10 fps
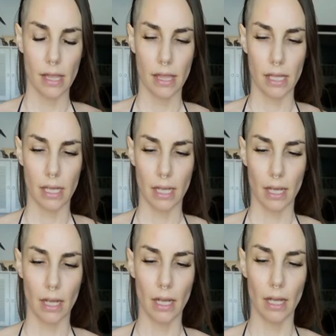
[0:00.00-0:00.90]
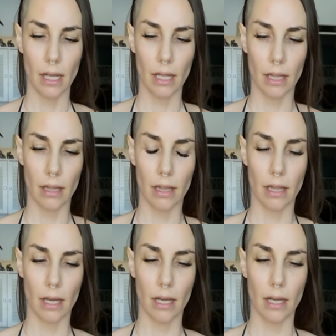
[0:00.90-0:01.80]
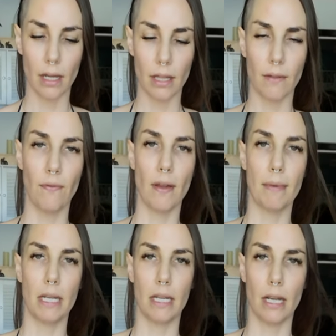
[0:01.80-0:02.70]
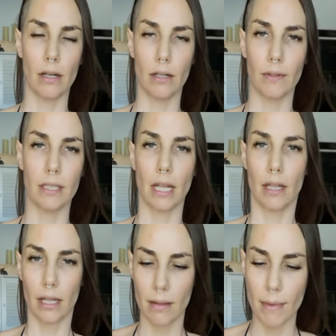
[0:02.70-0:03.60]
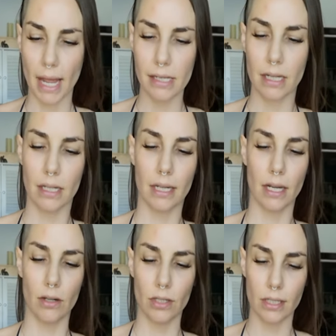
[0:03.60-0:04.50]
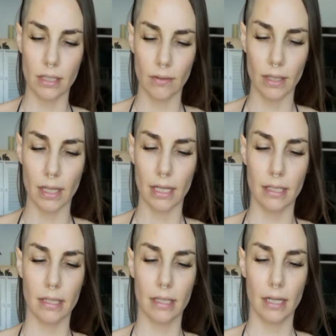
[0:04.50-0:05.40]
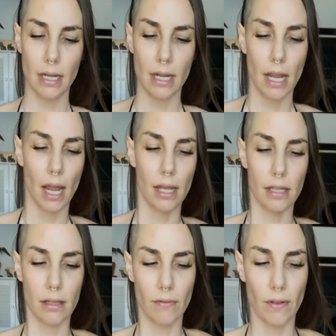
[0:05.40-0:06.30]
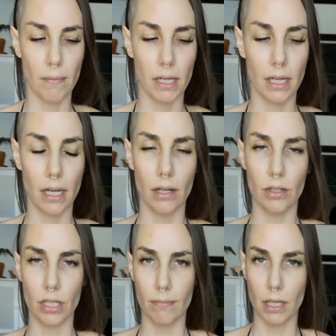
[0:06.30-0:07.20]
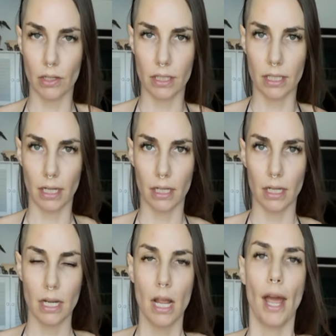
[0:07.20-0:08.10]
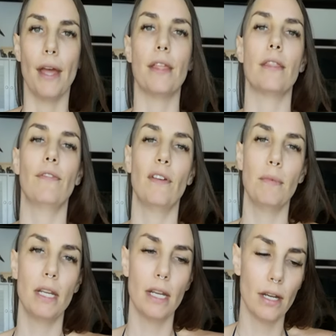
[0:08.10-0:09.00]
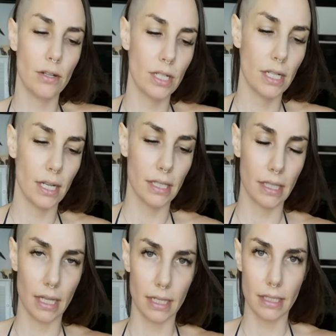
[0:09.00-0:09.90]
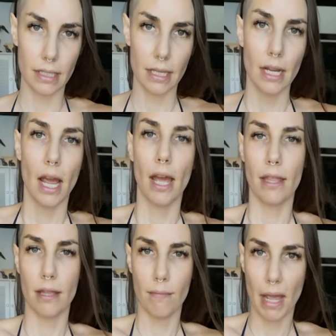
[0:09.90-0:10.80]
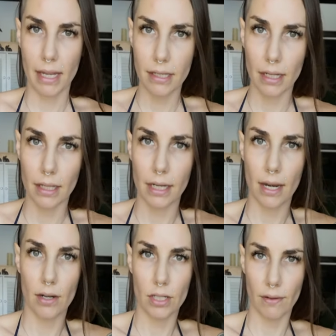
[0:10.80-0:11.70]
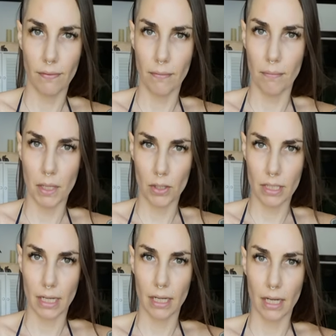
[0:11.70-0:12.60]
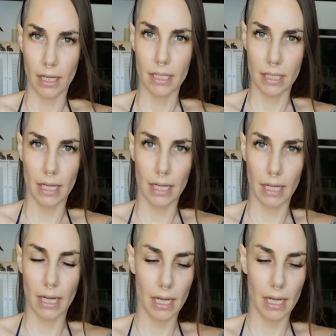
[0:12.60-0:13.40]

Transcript: the the the feminine or what's it like the masculine energy is doing this and then the feminine energy mirrors it. And then the feminine energy does this, and then the masculine energy mirrors it. And it's like,